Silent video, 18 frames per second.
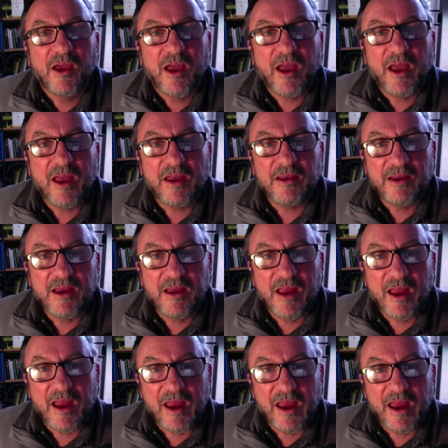and
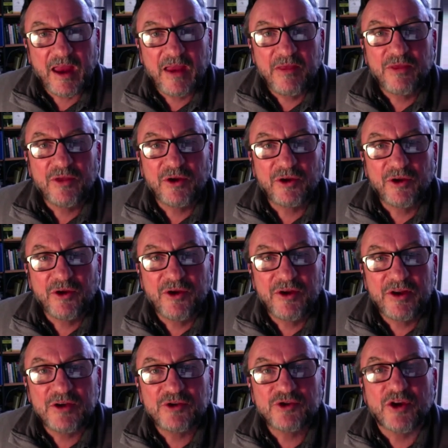in the
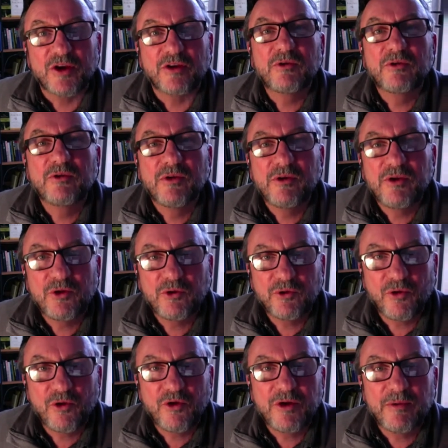learning journal, you
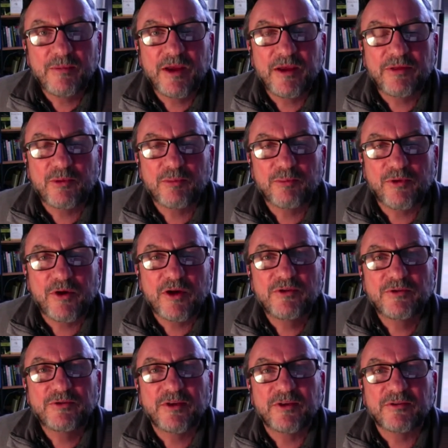talk about the
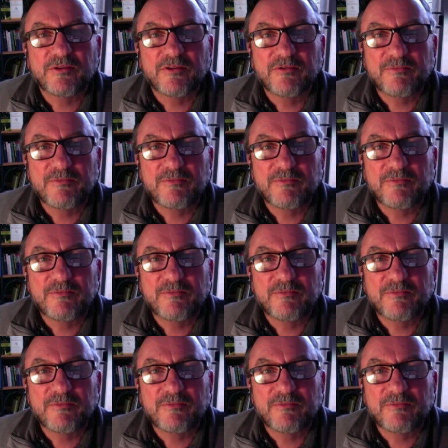process of